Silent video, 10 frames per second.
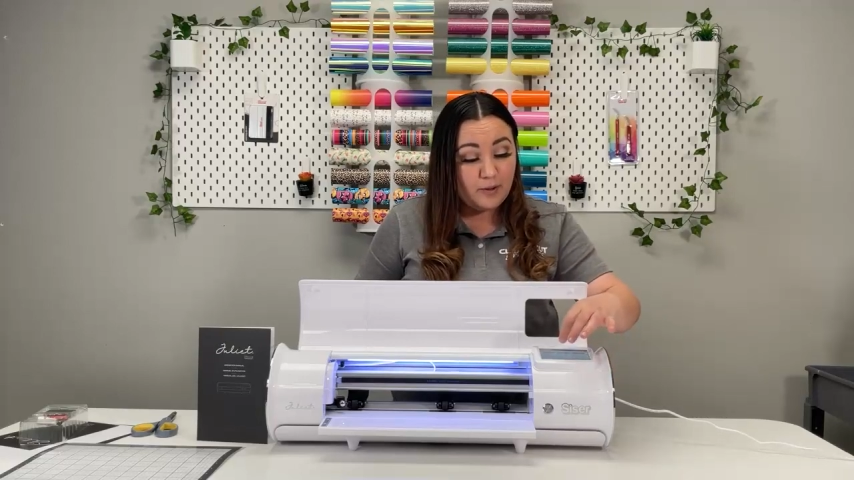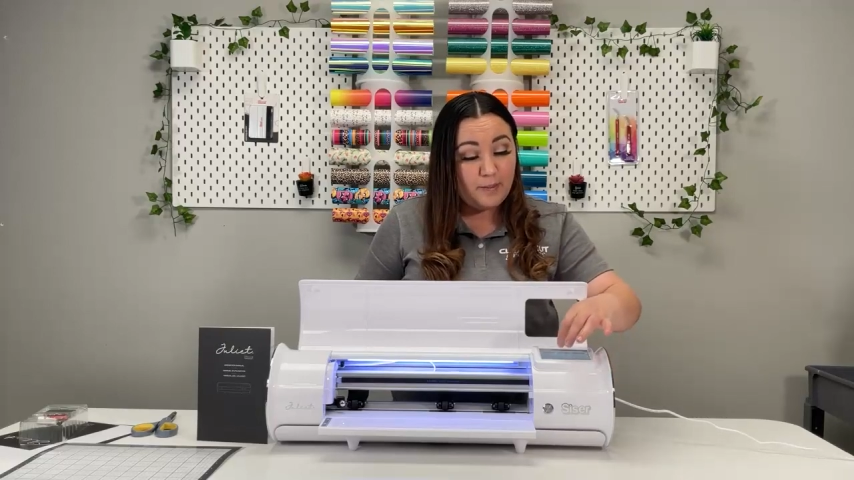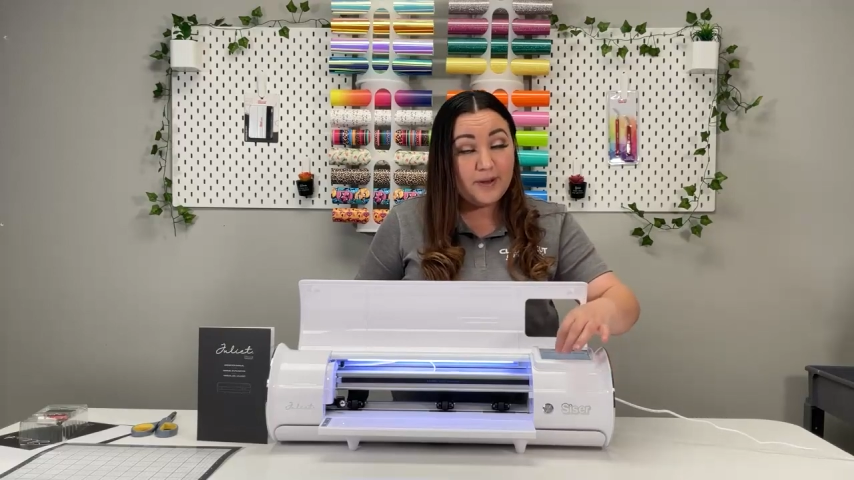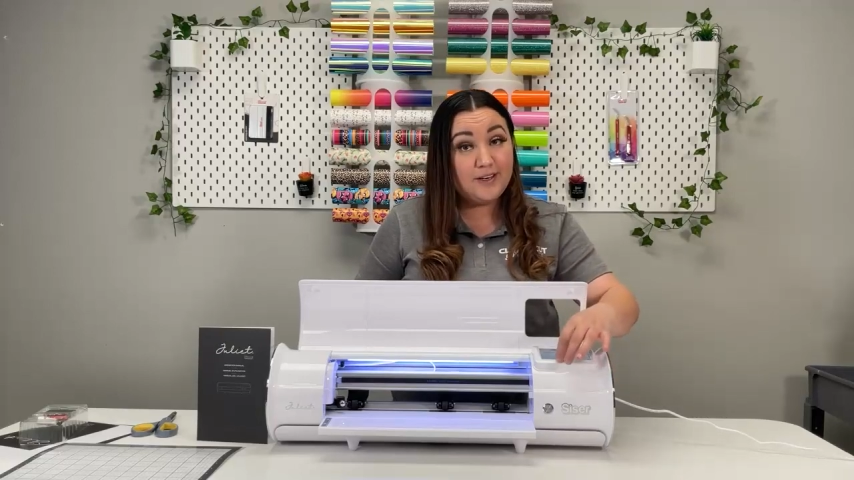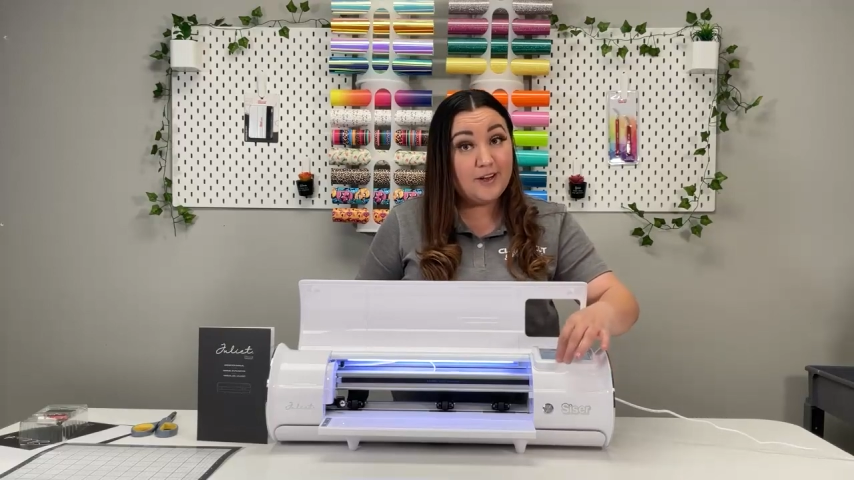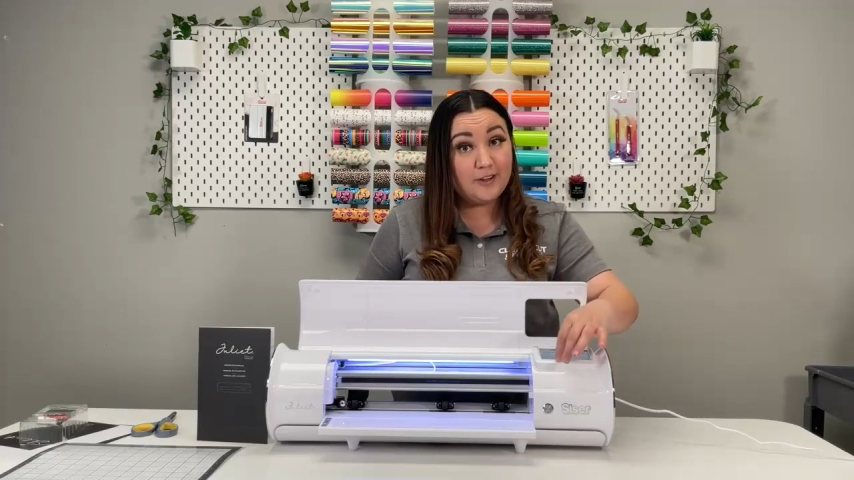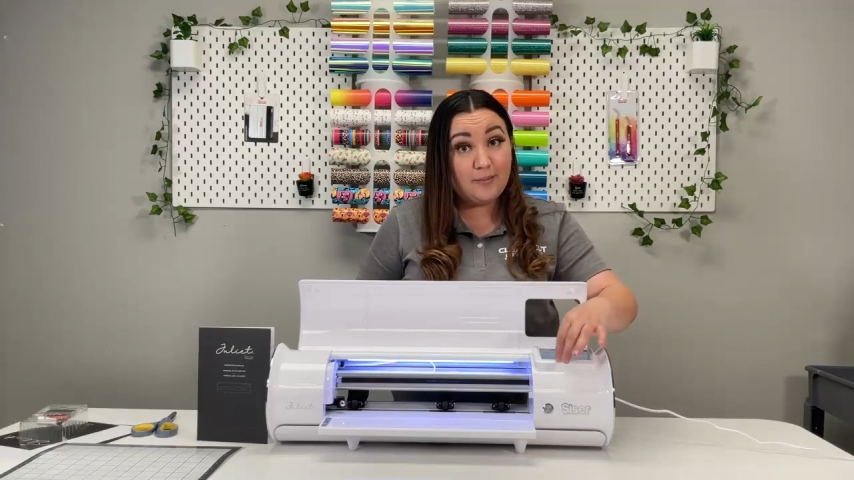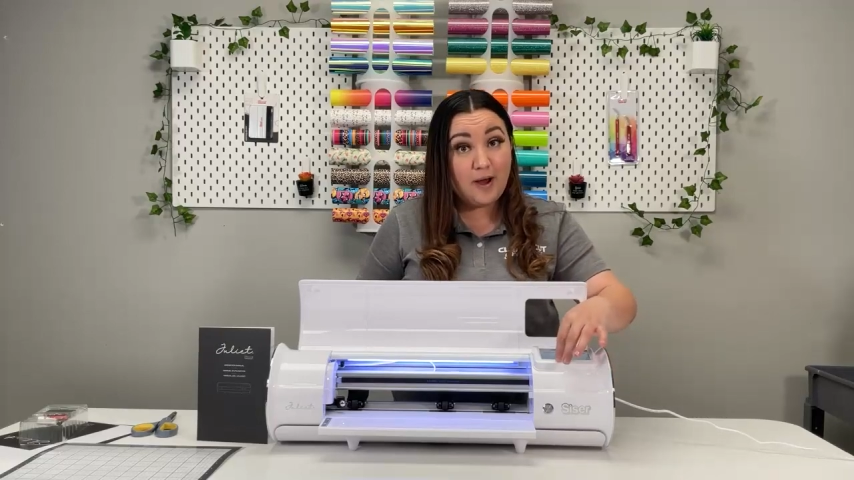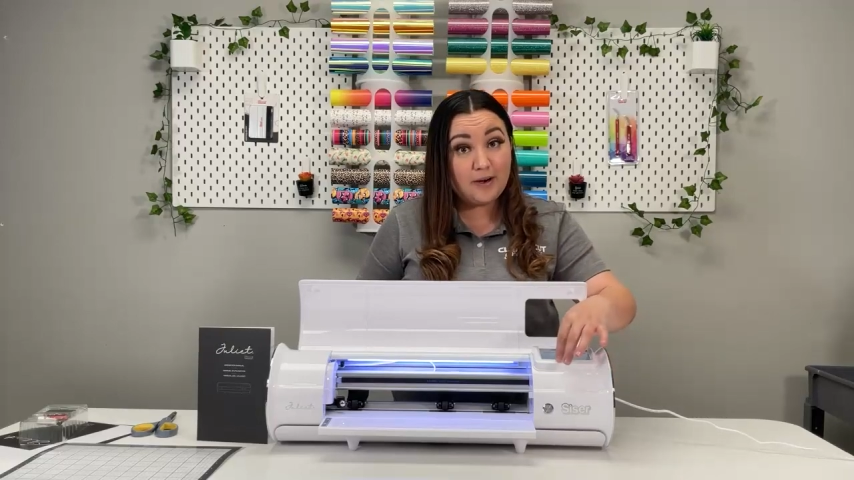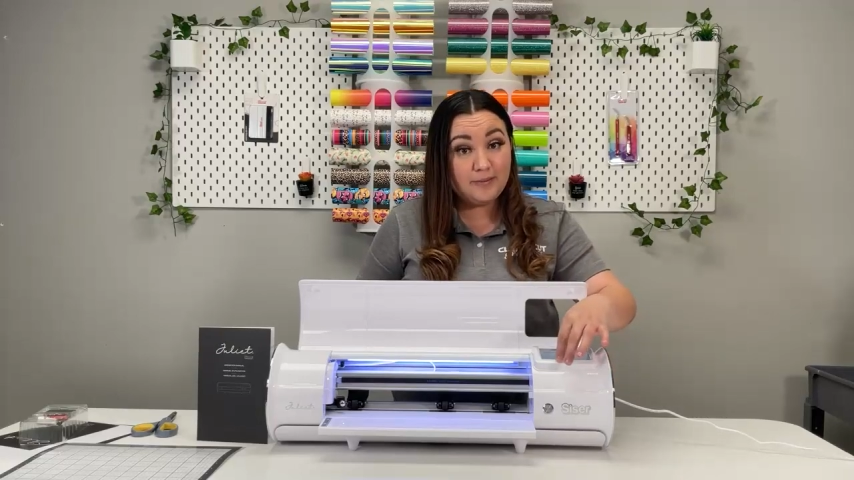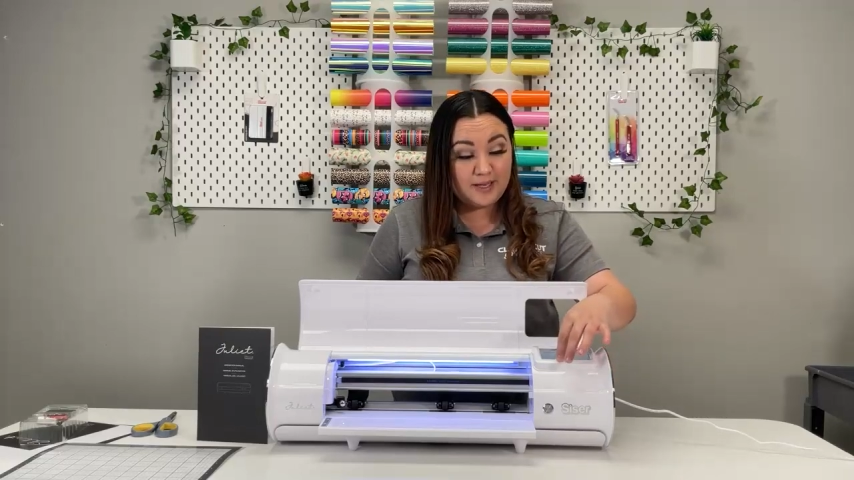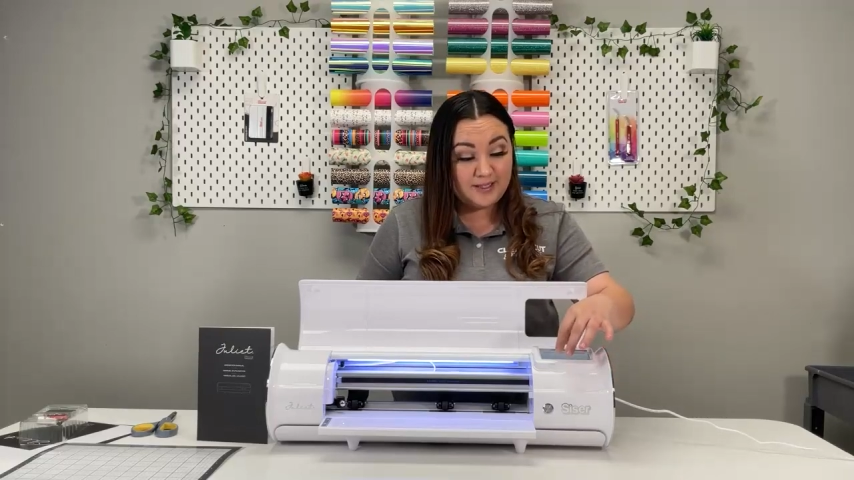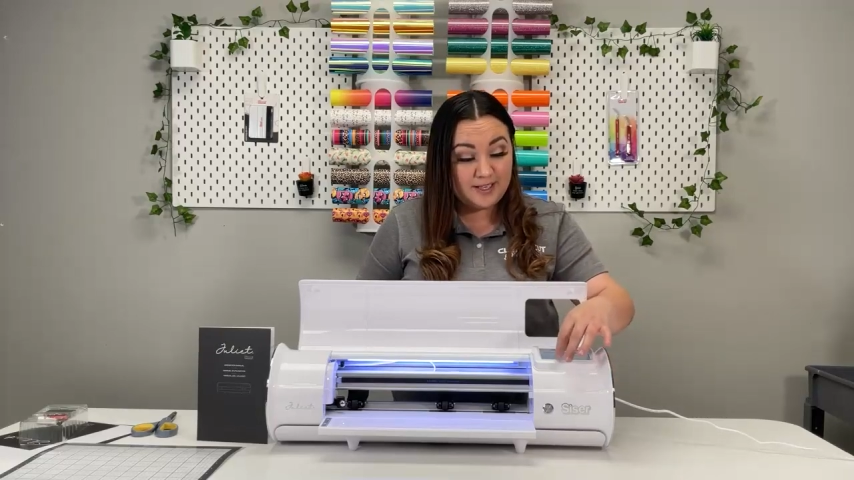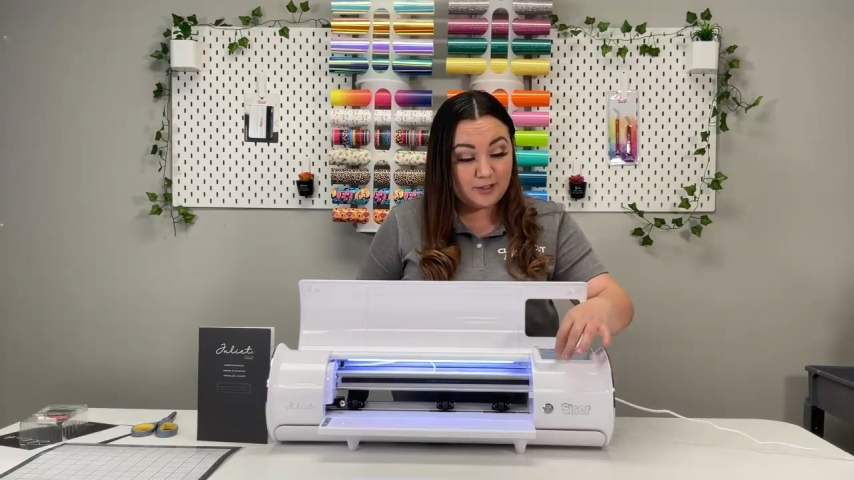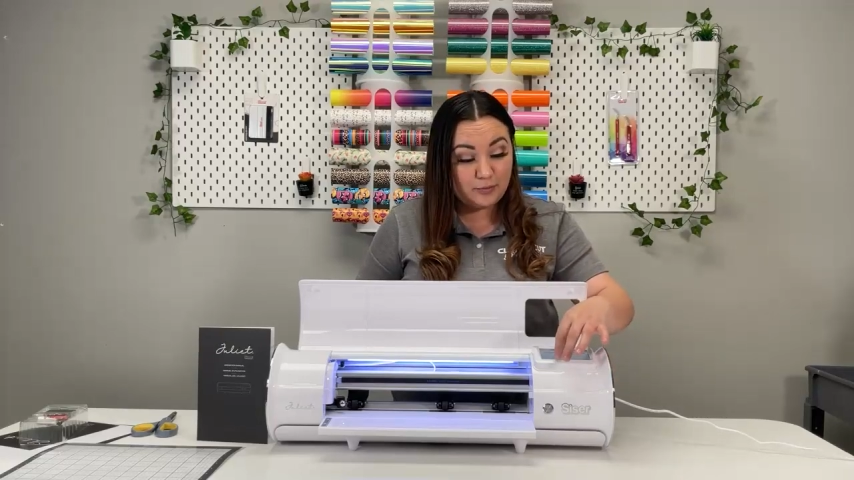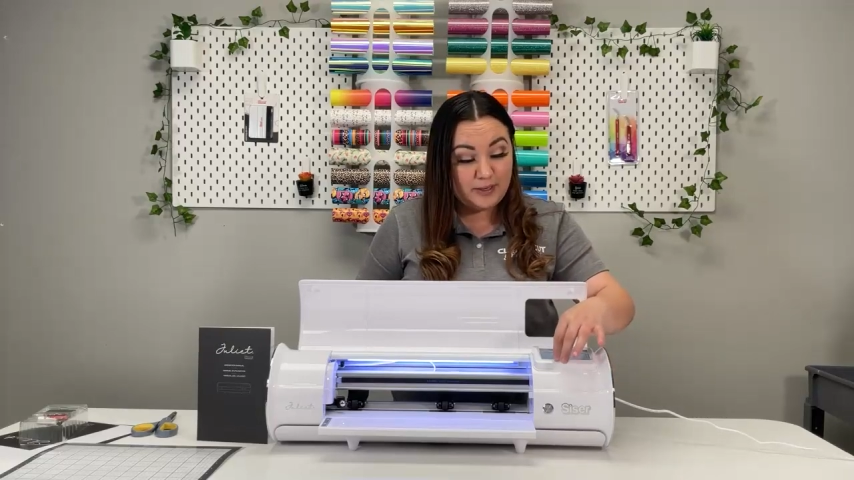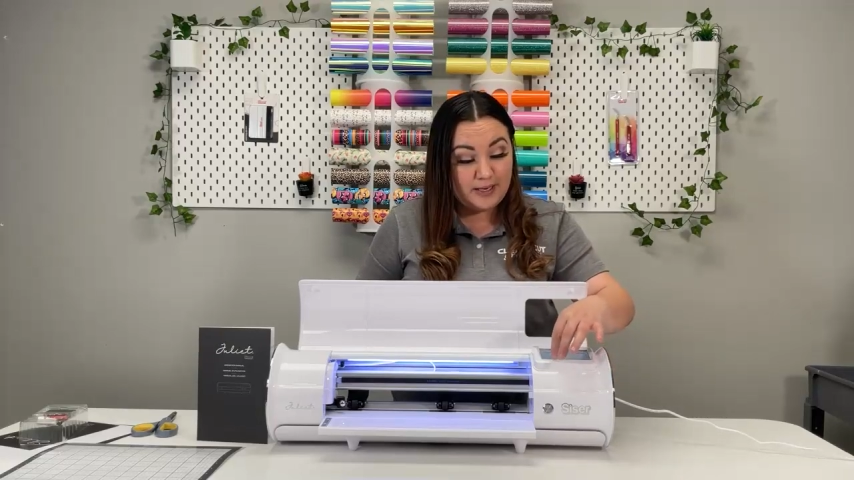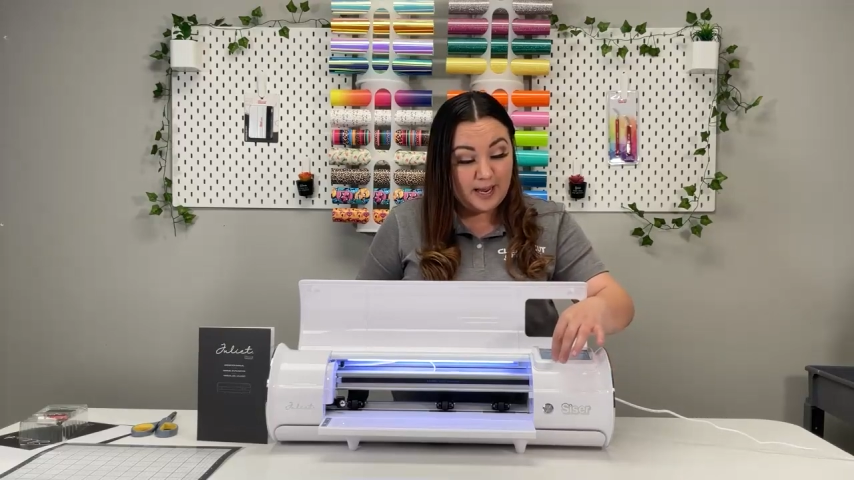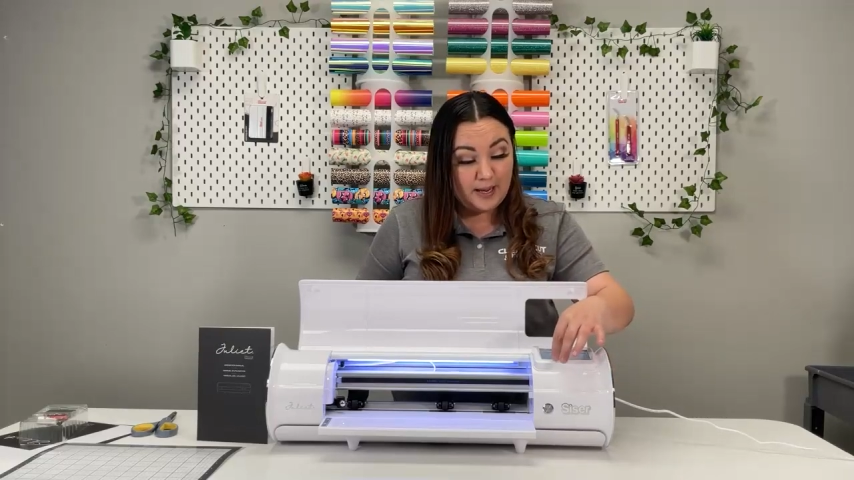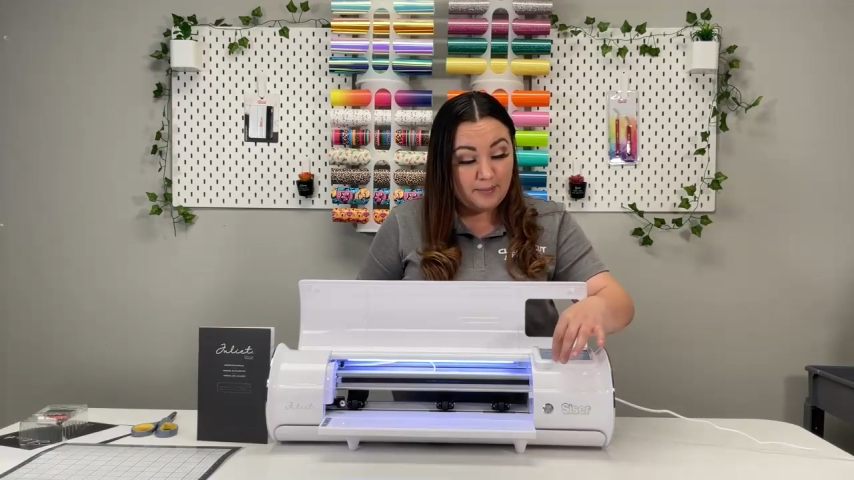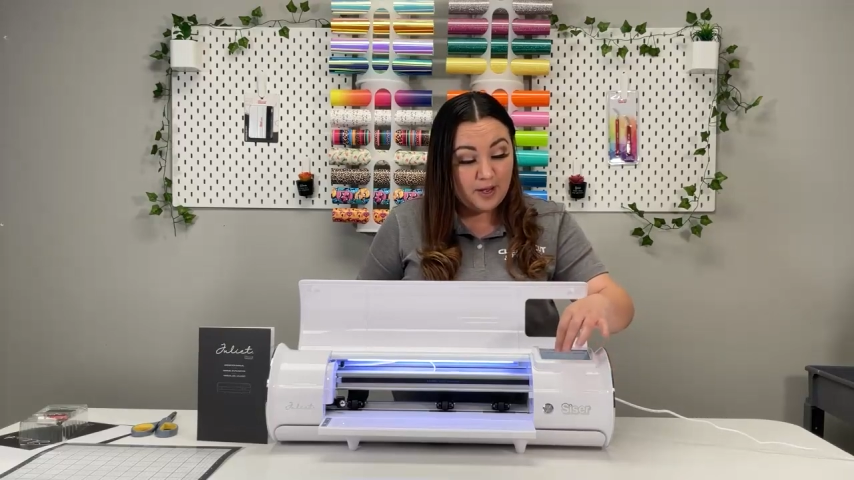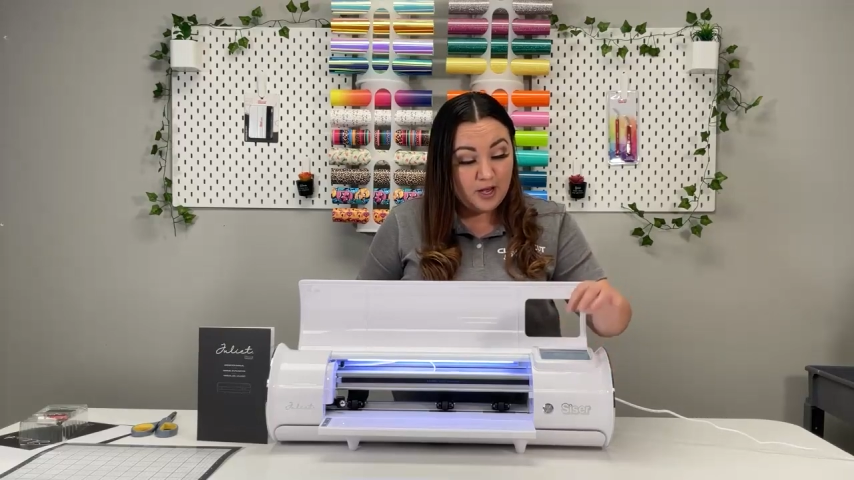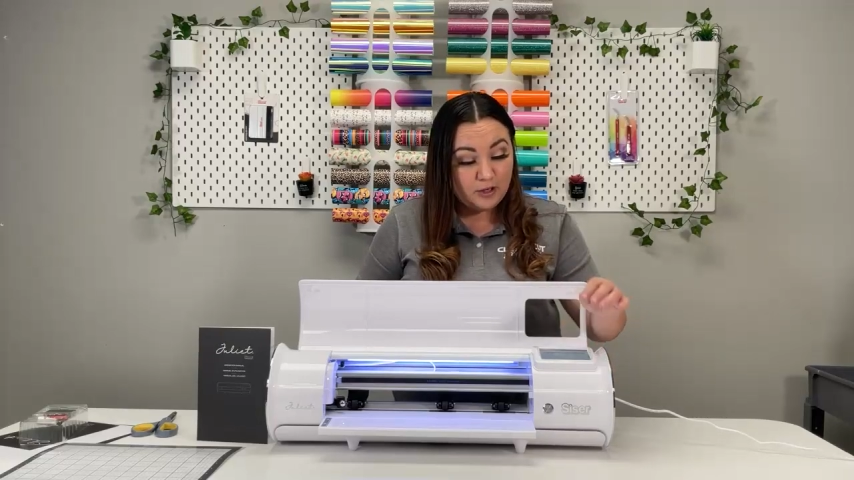a button on the bottom that says rename.